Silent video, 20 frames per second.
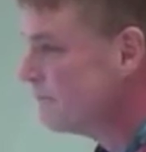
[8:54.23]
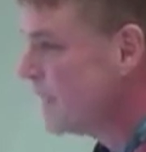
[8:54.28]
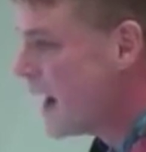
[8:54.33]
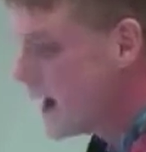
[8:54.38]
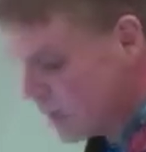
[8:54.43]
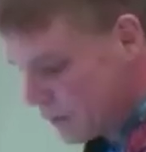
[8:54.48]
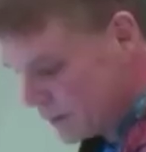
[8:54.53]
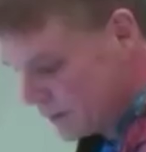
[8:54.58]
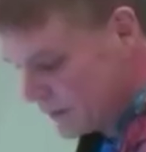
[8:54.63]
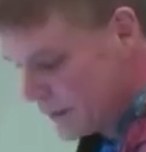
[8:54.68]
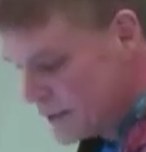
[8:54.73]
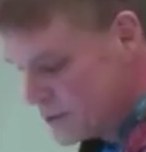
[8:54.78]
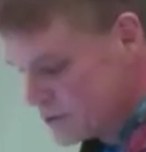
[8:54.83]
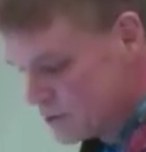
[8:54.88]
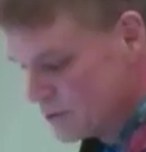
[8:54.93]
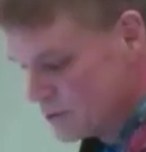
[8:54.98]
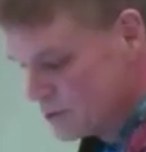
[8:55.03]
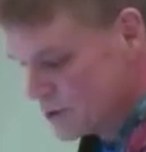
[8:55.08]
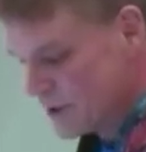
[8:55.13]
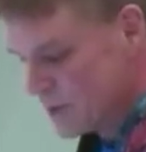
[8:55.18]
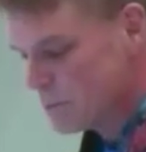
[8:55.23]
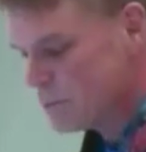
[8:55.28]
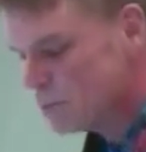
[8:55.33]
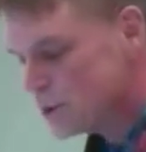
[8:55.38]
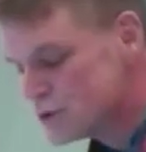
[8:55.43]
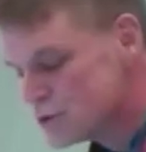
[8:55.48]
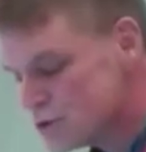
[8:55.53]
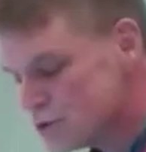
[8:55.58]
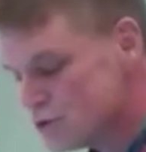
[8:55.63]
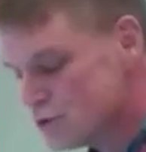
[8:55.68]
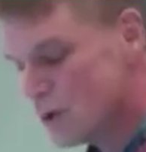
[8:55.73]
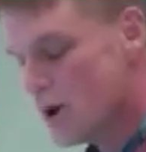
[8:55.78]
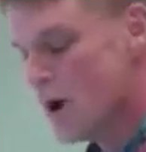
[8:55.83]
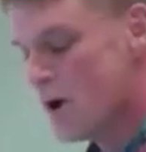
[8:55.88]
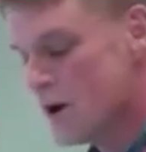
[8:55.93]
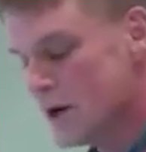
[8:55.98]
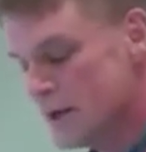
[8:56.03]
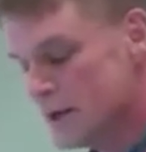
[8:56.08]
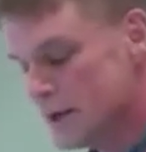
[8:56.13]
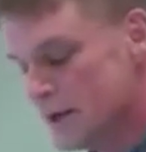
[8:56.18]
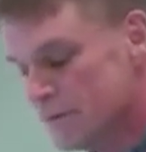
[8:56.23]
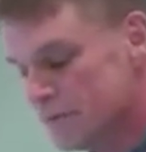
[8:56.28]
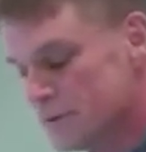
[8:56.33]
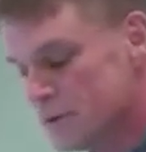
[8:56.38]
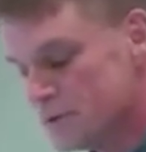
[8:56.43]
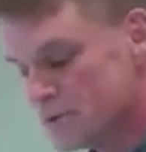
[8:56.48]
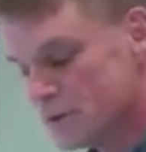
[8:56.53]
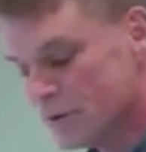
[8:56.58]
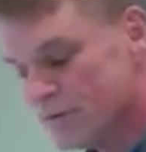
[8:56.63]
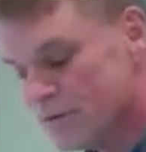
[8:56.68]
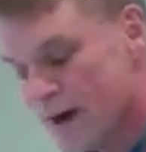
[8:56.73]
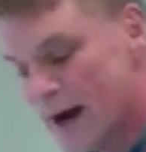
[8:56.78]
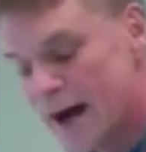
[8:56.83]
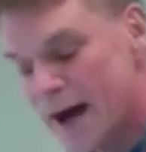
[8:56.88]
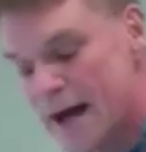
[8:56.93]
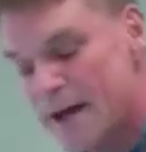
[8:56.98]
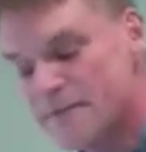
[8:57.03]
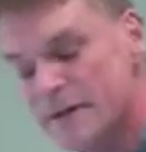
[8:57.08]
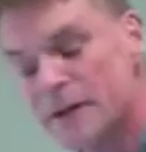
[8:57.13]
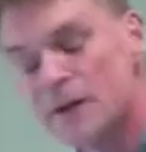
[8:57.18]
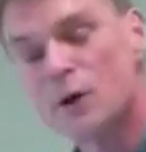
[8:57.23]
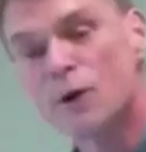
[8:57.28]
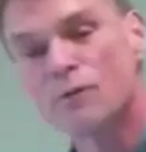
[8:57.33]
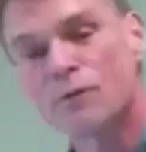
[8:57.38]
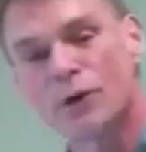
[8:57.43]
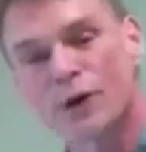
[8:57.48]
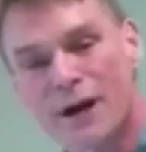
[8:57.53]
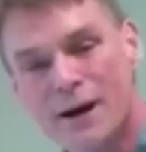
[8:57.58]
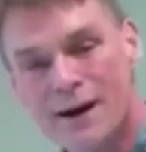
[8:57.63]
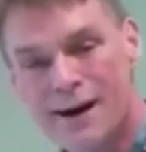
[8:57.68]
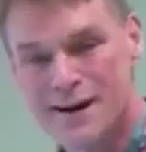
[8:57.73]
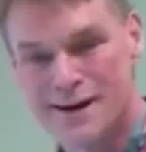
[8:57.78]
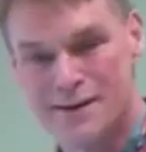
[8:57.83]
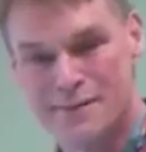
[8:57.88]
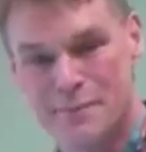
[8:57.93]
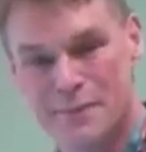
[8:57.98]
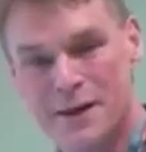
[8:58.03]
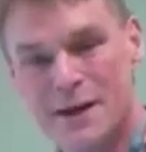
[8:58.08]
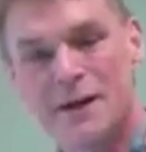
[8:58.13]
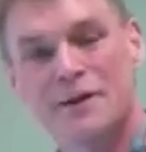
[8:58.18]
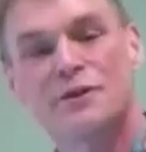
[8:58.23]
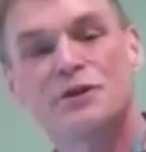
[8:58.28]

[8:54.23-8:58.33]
our relationship was strong enough to survive and overcome